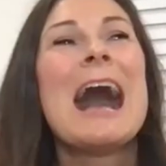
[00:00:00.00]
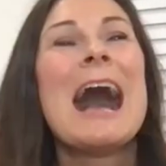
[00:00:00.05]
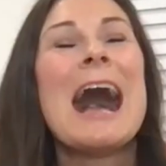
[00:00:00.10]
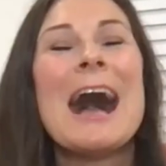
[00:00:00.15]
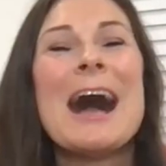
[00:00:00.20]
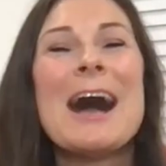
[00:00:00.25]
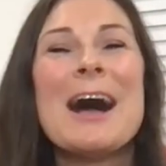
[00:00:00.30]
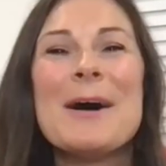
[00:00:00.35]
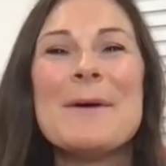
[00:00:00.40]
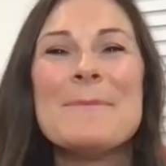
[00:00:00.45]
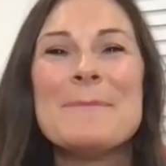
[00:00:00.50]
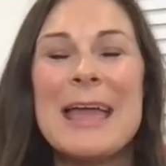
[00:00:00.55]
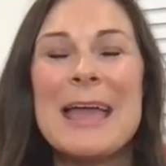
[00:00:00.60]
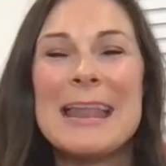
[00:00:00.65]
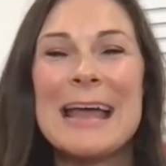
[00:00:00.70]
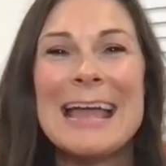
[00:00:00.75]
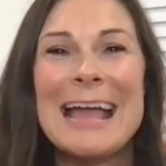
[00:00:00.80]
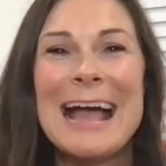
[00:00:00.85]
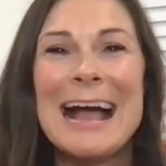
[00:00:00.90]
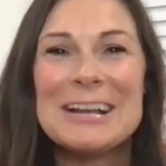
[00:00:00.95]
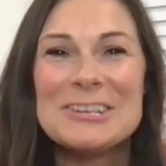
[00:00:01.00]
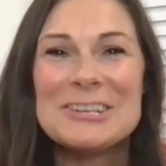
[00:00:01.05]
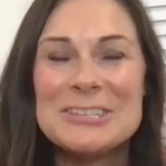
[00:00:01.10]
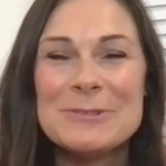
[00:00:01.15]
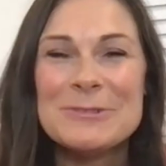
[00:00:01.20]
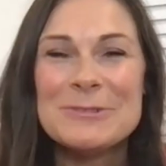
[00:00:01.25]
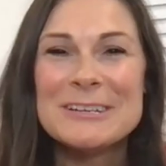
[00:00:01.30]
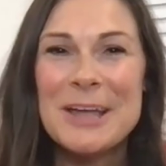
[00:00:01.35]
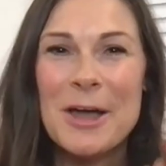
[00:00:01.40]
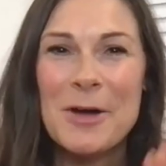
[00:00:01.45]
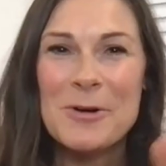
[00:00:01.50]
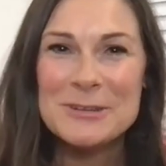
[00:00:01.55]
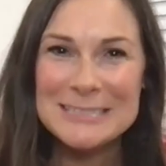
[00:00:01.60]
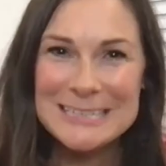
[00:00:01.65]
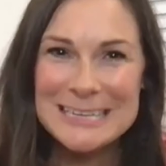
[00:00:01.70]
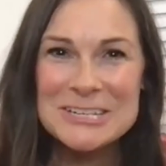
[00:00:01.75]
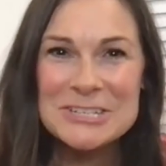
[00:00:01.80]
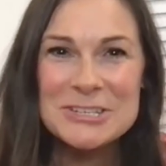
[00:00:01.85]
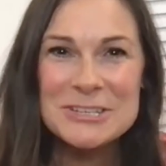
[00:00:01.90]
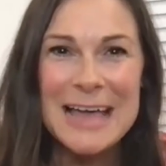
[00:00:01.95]
And I actually would go
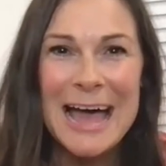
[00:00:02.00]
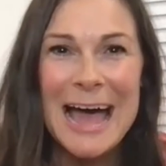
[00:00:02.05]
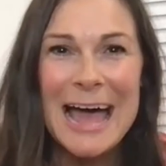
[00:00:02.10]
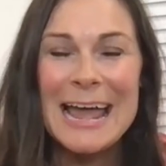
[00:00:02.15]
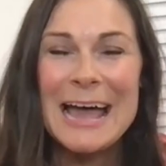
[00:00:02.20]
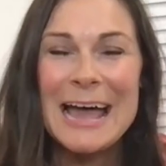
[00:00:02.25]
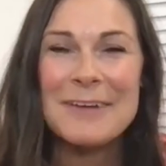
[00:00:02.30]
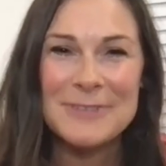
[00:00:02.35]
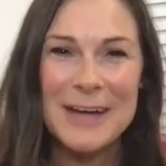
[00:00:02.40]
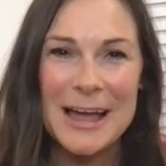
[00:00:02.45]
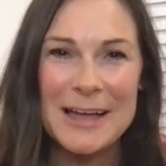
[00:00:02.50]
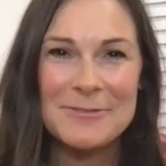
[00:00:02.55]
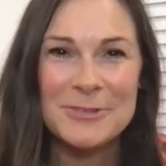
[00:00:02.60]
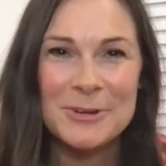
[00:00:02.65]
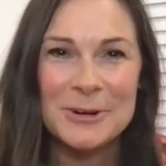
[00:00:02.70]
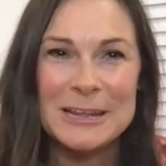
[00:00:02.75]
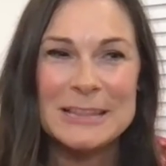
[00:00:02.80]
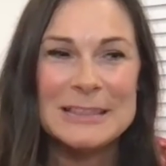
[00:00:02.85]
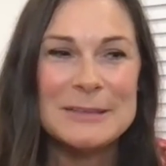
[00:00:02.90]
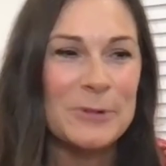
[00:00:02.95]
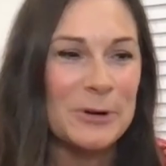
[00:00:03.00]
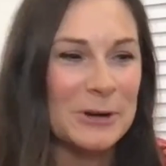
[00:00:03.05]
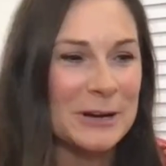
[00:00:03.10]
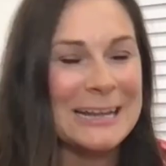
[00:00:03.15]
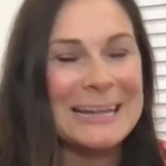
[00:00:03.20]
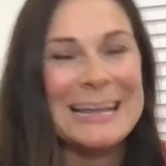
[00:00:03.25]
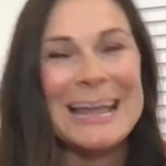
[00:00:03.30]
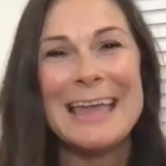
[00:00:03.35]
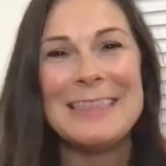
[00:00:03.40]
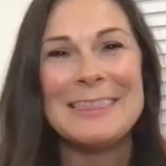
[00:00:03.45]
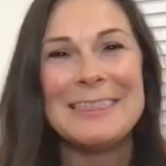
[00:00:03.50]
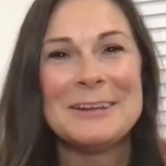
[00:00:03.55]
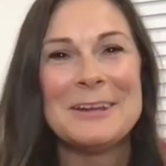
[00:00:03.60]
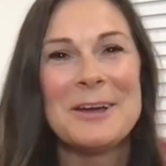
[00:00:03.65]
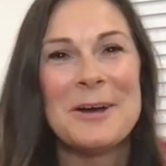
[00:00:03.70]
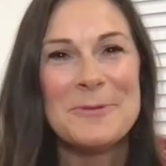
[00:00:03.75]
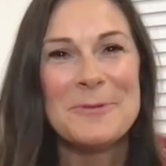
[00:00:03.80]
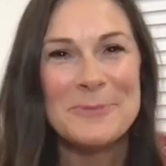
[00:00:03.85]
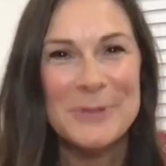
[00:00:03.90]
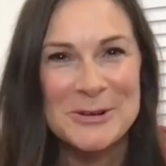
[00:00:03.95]
teach that at 5:30 in the morning and then
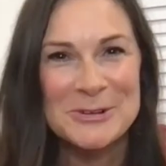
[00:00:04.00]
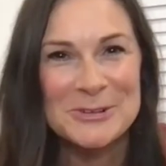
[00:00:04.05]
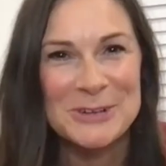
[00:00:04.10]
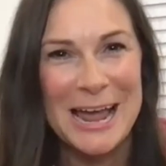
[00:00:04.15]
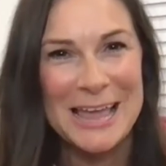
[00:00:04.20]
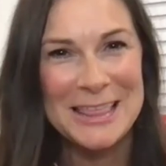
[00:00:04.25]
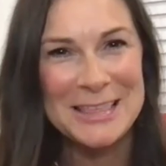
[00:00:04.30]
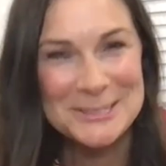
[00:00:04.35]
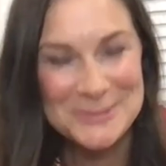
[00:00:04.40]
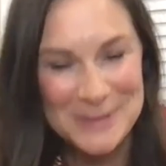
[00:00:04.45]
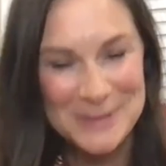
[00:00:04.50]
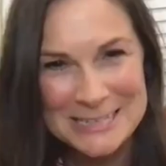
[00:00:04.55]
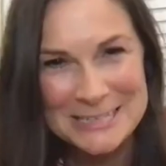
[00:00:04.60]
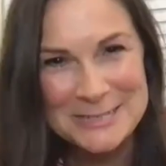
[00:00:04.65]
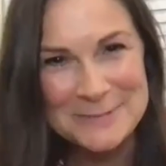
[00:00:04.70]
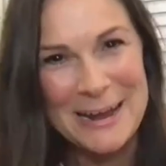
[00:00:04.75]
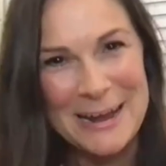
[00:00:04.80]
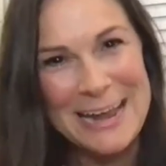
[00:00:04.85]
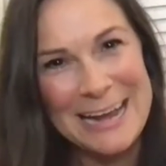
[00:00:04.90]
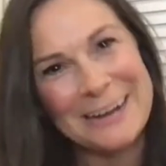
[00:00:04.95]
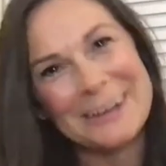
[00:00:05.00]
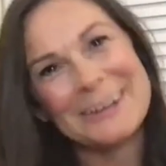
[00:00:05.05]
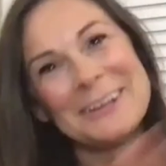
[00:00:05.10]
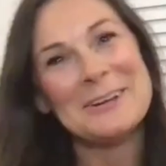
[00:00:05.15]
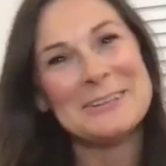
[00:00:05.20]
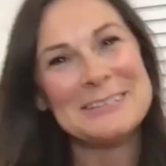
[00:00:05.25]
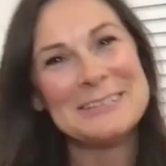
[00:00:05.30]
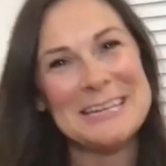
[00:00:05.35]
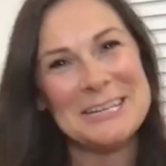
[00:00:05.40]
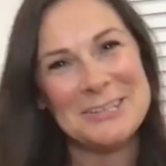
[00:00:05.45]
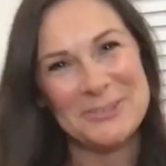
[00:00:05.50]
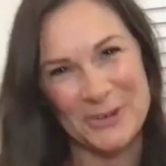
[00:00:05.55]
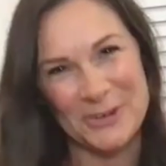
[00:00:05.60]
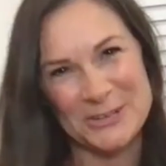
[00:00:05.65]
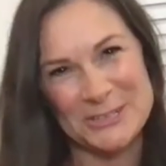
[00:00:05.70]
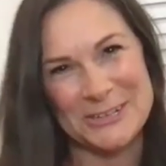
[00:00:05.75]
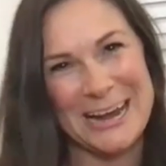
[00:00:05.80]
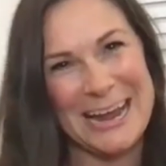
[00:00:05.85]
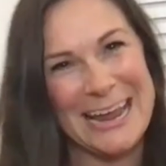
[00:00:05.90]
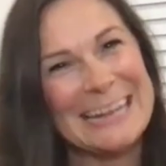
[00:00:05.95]
go blow dry the sweat into my hair and go teach
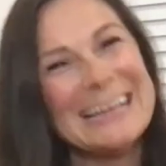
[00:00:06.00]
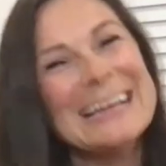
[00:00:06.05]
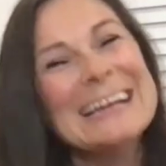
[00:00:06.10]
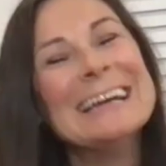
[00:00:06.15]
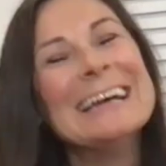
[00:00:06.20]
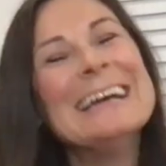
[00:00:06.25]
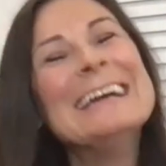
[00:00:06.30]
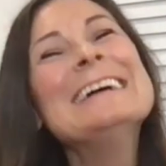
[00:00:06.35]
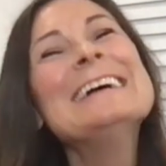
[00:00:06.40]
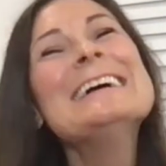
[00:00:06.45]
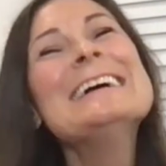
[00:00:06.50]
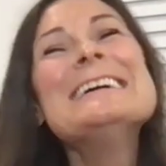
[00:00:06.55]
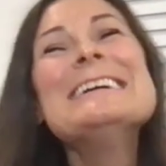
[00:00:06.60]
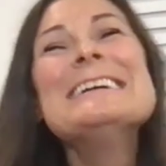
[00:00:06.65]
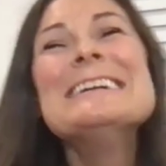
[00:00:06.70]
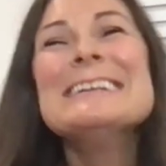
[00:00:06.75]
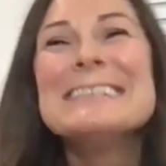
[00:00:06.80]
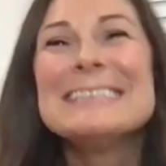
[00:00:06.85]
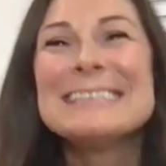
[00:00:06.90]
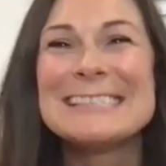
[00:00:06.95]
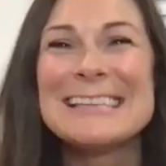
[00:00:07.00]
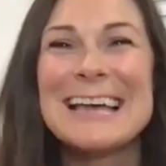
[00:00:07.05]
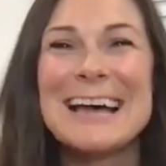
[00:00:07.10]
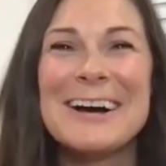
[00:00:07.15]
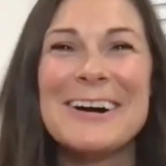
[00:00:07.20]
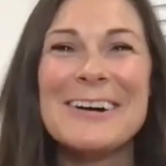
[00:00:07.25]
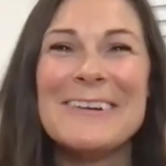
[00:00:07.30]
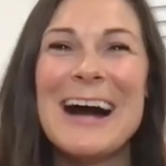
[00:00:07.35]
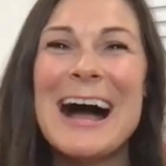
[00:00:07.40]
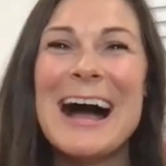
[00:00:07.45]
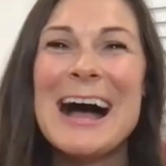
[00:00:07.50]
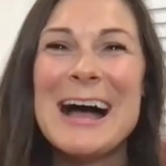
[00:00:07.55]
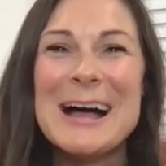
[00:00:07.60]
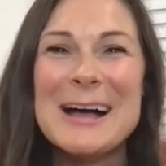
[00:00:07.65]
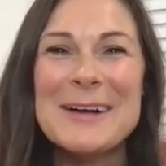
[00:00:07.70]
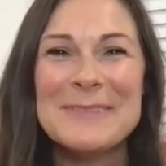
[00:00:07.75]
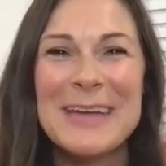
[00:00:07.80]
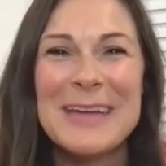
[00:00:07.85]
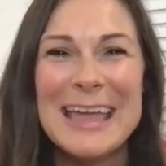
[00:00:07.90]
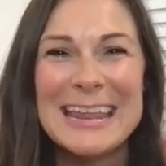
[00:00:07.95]
first grade. So,
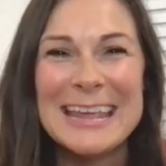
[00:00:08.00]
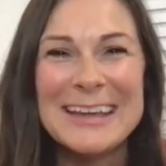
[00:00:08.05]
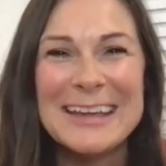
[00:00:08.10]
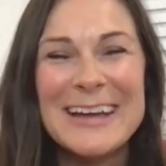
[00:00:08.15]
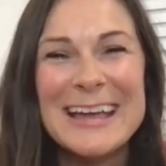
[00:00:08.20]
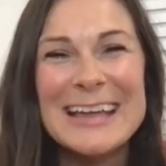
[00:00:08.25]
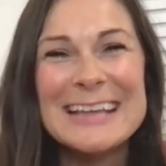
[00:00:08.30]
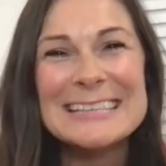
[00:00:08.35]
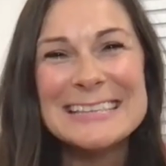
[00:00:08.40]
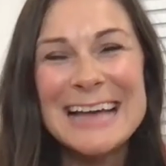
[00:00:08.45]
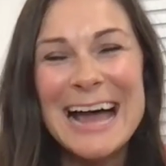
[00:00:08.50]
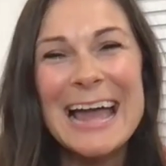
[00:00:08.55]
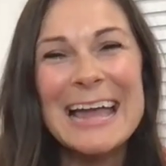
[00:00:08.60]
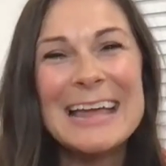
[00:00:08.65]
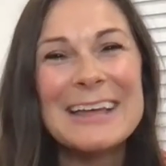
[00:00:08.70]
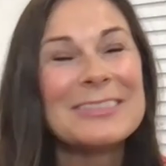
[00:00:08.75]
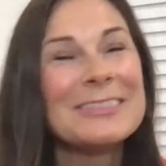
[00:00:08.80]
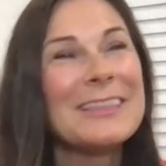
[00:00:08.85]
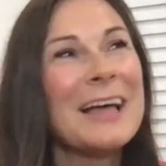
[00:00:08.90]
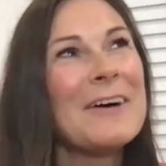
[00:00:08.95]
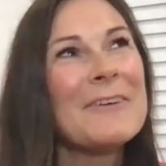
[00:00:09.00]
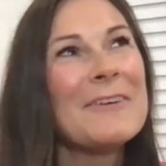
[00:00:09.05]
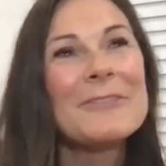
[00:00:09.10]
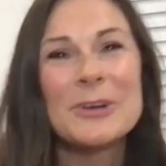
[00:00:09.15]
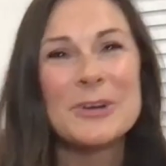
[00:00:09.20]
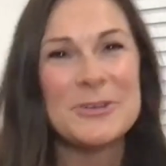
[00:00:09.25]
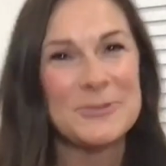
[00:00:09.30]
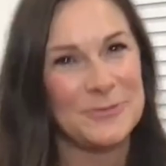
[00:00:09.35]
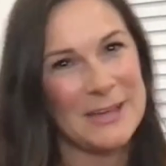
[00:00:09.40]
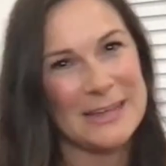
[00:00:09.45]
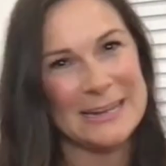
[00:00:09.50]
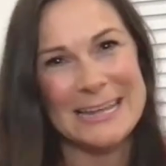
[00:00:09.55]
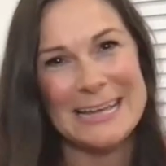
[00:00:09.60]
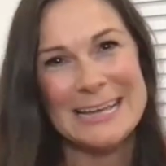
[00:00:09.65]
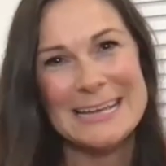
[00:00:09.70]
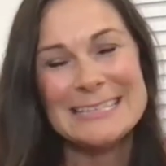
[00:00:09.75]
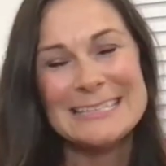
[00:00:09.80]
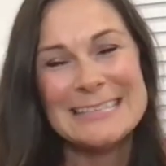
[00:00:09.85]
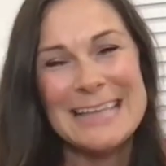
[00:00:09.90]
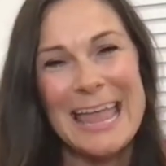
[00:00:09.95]
I love group
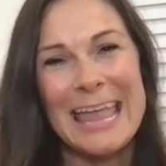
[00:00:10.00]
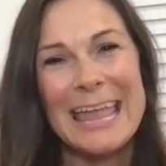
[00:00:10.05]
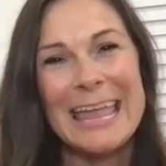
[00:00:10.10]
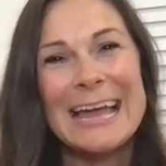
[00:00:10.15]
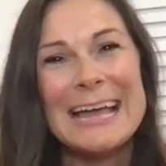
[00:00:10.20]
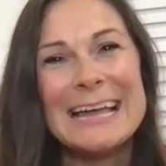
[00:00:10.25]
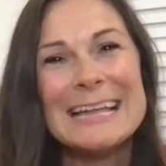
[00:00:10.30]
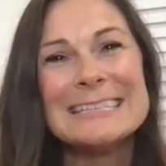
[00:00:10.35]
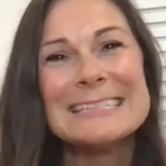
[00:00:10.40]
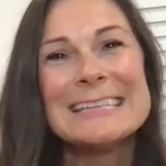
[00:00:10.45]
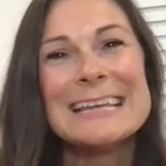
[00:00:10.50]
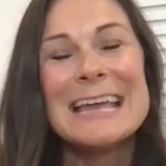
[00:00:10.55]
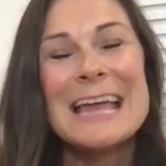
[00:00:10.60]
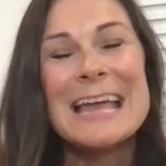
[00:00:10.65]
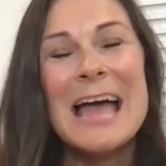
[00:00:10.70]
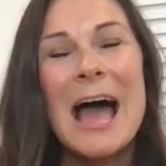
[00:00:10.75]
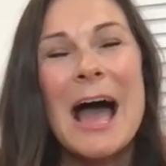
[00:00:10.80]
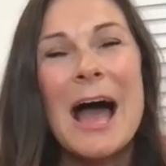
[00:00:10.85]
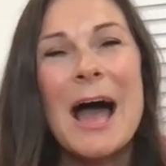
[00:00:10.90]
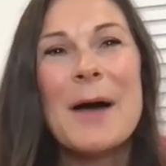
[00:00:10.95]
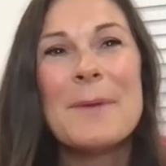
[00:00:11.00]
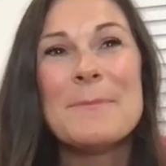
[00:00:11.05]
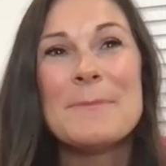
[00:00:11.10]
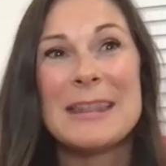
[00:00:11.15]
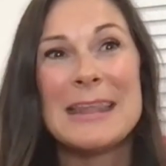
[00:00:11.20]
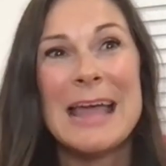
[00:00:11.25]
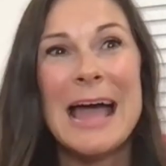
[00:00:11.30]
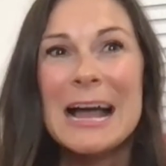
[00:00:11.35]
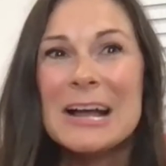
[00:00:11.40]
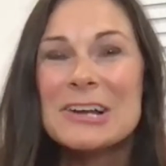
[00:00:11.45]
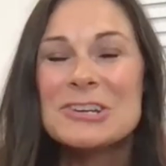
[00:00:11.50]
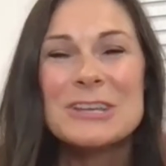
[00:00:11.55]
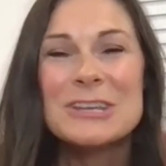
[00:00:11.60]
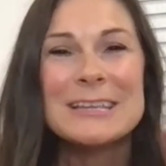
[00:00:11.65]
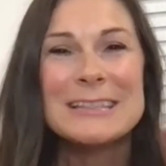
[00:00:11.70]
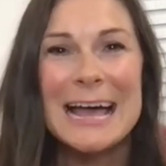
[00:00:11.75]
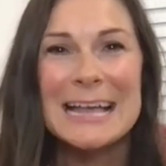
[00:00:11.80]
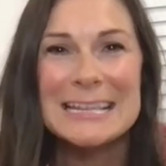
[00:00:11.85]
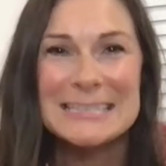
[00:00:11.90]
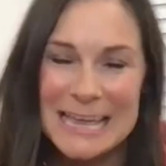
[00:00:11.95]
fitness, and
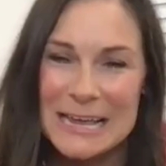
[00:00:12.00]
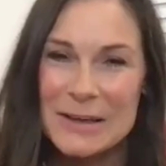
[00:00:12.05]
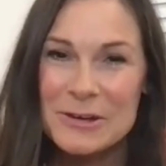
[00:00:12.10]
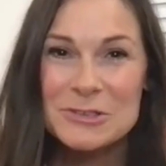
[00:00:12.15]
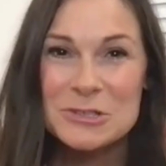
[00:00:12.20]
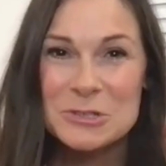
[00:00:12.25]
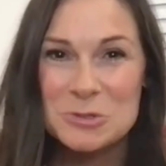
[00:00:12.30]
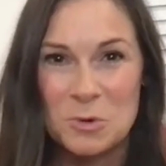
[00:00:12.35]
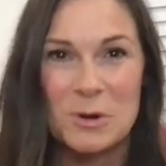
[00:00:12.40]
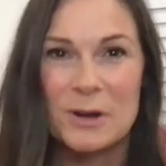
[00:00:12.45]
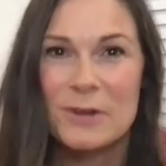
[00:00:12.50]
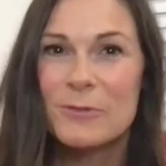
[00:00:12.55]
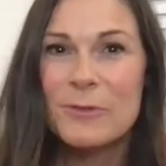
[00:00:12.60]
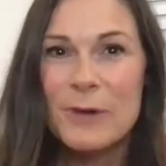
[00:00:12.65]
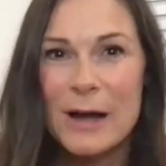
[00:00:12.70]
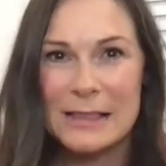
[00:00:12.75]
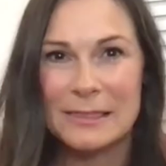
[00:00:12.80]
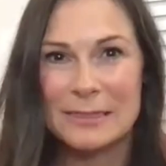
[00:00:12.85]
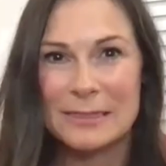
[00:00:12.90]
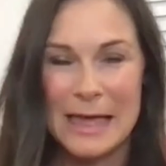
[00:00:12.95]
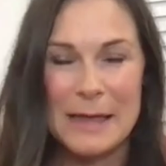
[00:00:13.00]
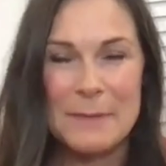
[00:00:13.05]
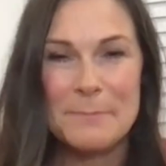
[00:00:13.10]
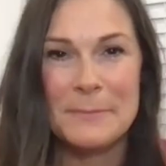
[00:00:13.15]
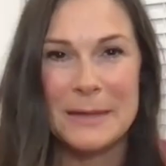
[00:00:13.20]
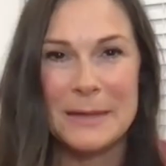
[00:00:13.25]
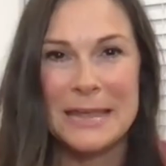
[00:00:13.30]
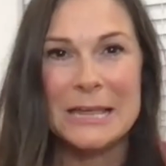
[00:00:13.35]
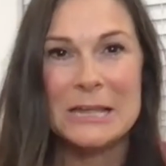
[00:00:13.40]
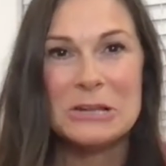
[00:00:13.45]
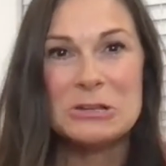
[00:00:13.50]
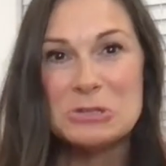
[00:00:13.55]
actually that's like sort of what led me